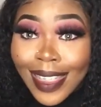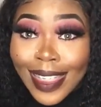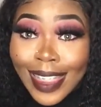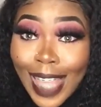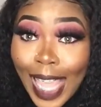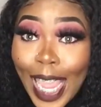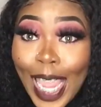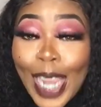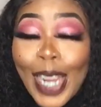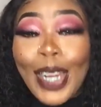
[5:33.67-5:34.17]

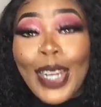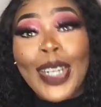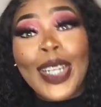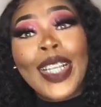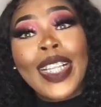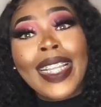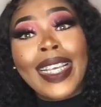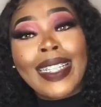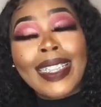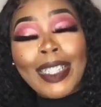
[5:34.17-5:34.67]
They are
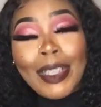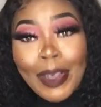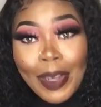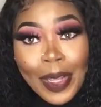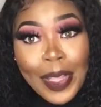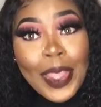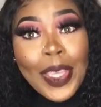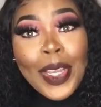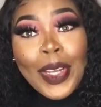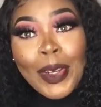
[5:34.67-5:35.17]
collecting
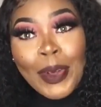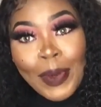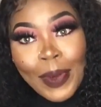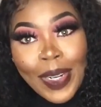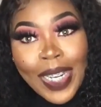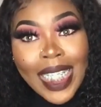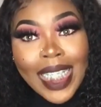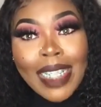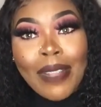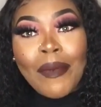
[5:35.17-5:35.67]
all their
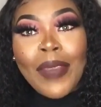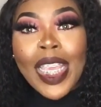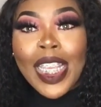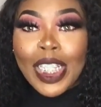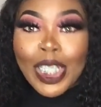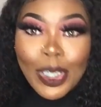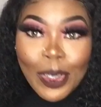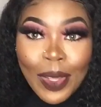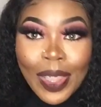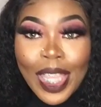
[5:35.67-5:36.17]
coins and making sure